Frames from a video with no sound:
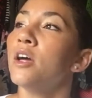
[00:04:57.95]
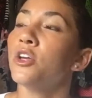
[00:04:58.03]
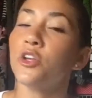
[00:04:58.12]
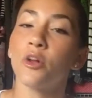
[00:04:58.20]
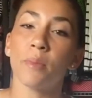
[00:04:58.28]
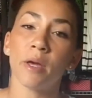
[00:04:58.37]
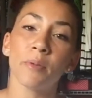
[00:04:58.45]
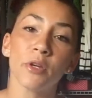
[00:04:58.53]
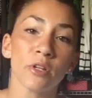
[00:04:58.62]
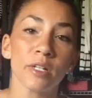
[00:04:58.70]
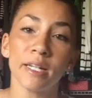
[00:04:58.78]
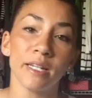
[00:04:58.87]
you know, maybe
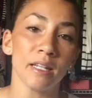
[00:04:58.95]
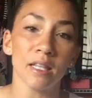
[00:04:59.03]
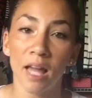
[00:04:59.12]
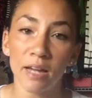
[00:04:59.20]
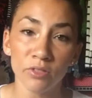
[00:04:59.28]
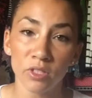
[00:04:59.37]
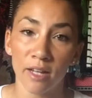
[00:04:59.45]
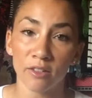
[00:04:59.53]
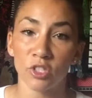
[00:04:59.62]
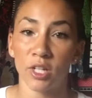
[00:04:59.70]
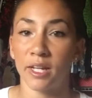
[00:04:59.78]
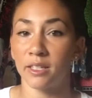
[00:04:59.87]
you're in a lifestyle
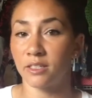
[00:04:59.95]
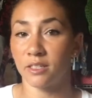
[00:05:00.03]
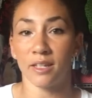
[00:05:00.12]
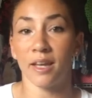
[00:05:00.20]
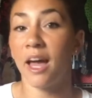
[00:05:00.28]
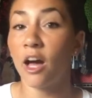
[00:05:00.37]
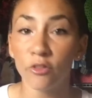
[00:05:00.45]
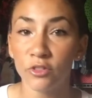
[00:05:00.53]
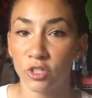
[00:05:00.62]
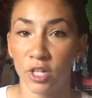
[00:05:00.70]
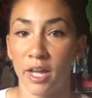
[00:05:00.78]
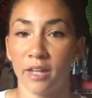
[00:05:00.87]
change, in a health
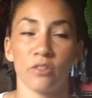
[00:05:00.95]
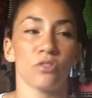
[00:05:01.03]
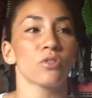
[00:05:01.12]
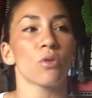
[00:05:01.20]
change,